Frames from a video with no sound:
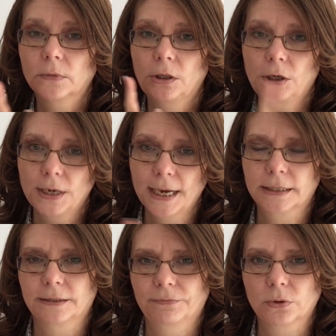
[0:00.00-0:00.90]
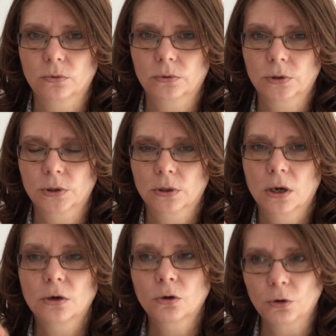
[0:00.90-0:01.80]
Your negative thoughts,
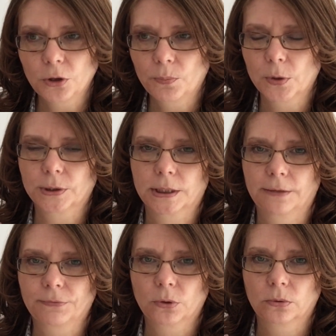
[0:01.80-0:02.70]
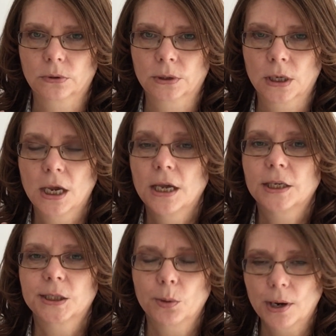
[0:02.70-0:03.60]
not your positive thoughts.
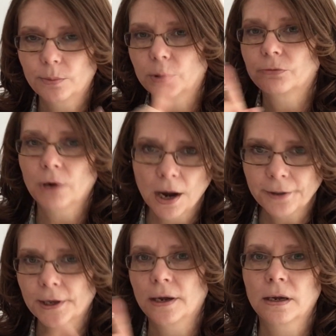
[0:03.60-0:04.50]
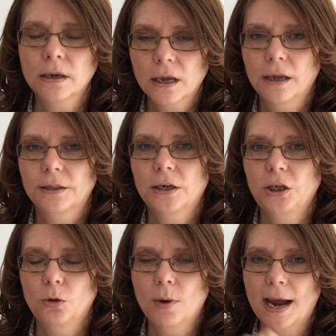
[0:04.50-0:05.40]
So I would rather that
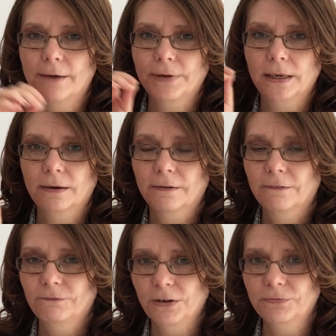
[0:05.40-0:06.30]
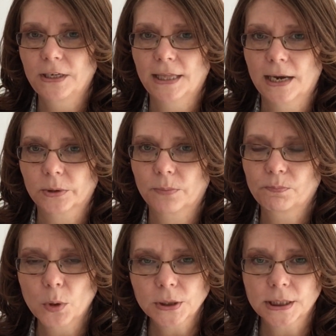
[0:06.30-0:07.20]
you were having 50,000
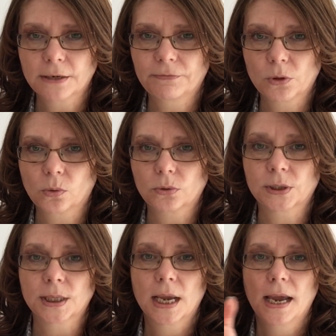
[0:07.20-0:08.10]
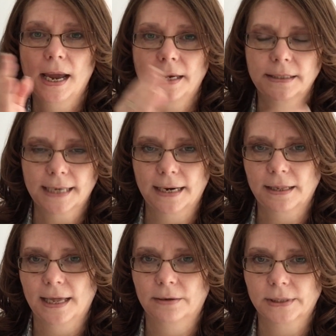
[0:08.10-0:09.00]
positive thoughts and
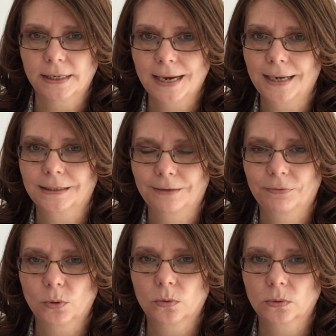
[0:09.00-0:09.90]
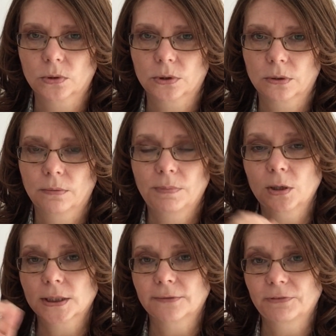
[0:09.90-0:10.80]
10,000 negative thoughts,
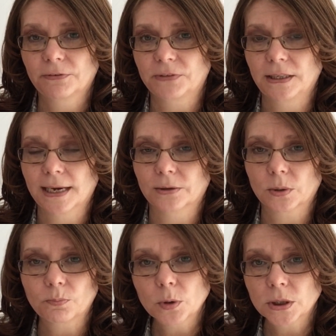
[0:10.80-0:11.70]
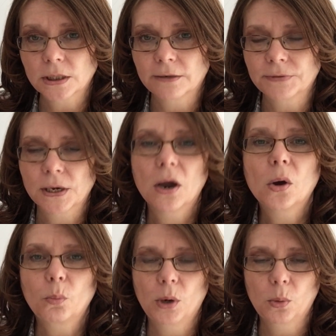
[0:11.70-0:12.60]
because the 50,000 positives
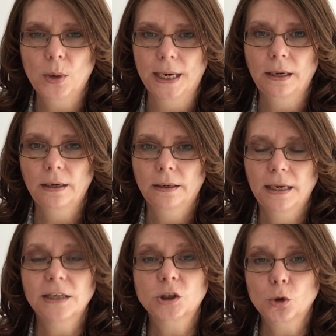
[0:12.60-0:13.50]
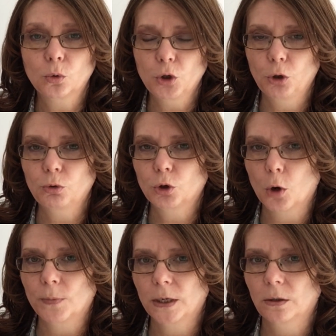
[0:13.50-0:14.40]
will win. It's your new
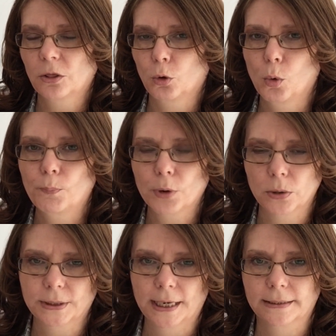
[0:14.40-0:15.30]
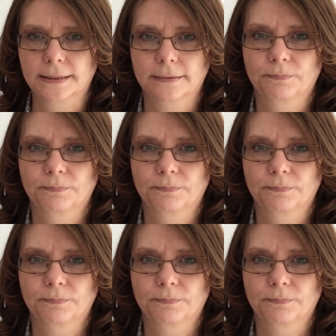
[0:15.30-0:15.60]
dominant thought process.